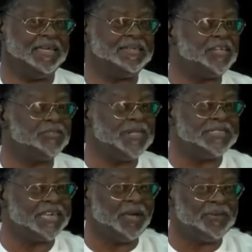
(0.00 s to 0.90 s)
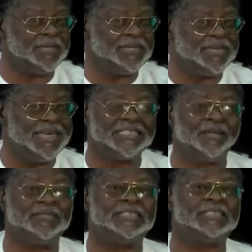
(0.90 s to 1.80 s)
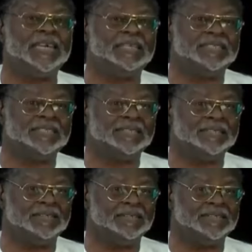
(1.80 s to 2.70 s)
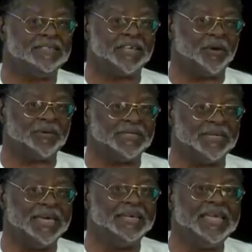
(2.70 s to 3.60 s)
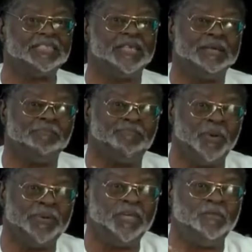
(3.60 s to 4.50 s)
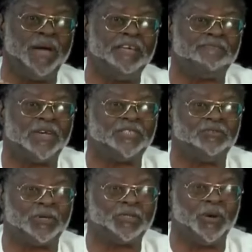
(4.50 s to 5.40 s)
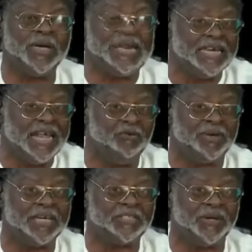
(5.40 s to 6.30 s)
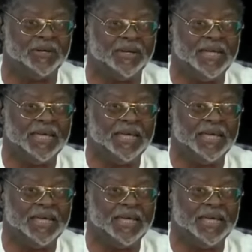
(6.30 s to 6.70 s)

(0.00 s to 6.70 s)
National security is not state security. It is building human infrastructure in education,